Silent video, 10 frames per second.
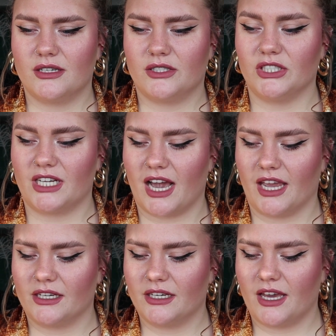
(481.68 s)
She
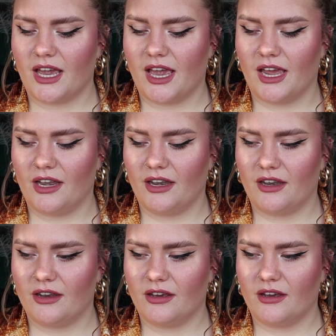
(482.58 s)
died.
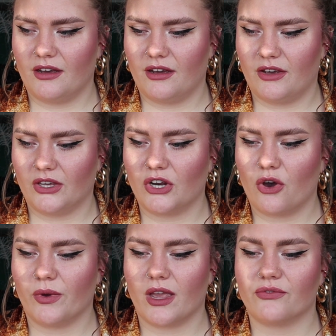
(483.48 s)
And, uh, you
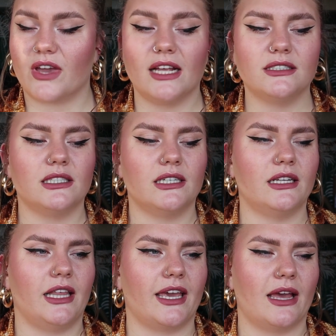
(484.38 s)
know, when you have
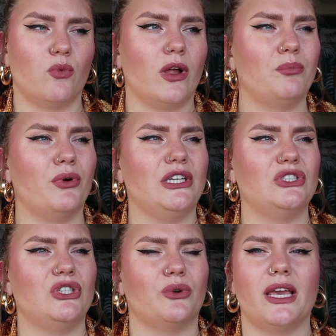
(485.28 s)
cancer, like, at one
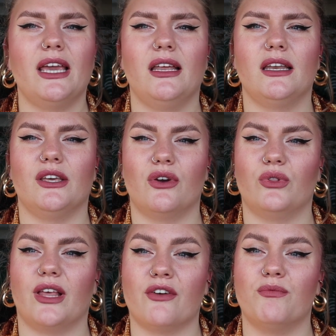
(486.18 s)
point you don't eat. You
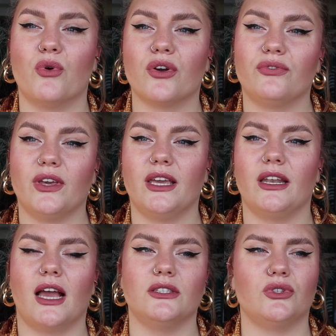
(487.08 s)
only have
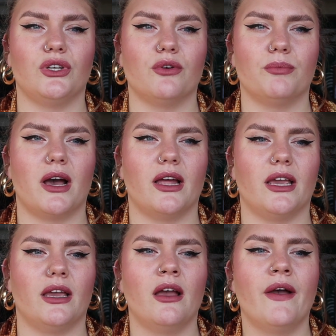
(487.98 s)
morphine entering your
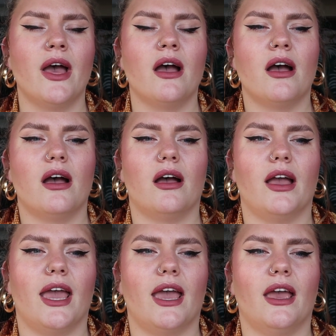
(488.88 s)
body.
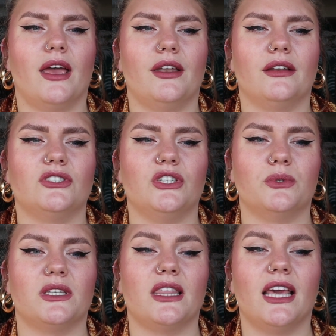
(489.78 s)
And she
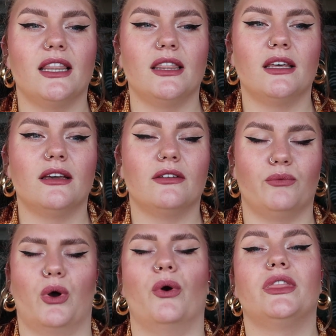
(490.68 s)
was thin.
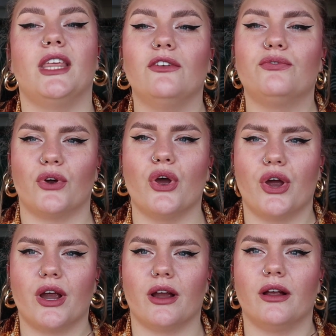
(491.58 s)
Well, thin for
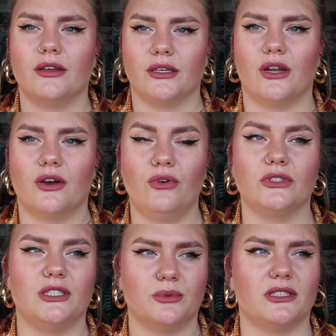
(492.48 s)
her, you
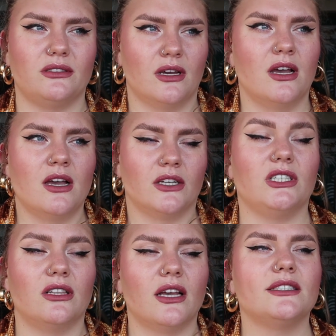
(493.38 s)
know. She was,
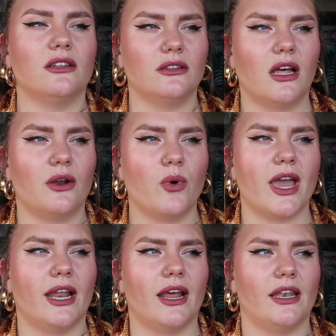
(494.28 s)
she lost a lot of
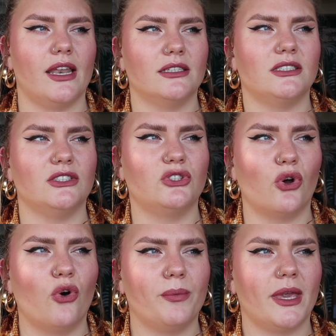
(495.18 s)
weight. And then she
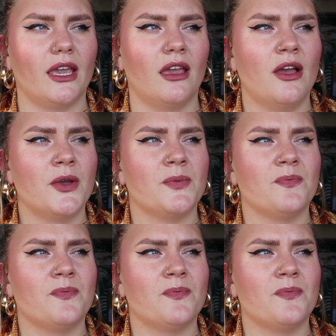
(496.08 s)
told me,